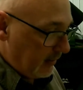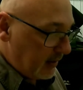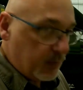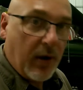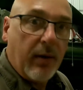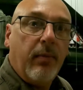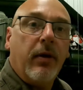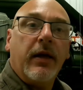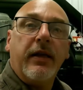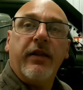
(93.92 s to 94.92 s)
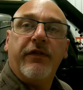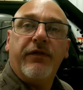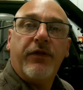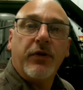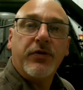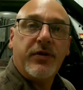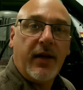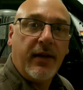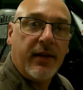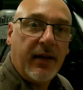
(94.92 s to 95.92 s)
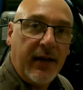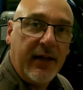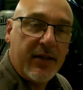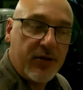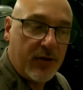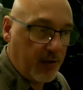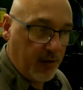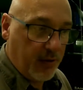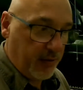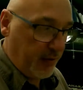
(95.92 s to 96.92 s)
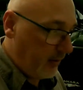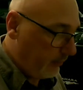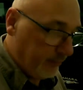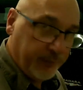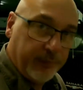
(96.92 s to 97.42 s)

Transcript: that's probably the first thing that I need to get started on here.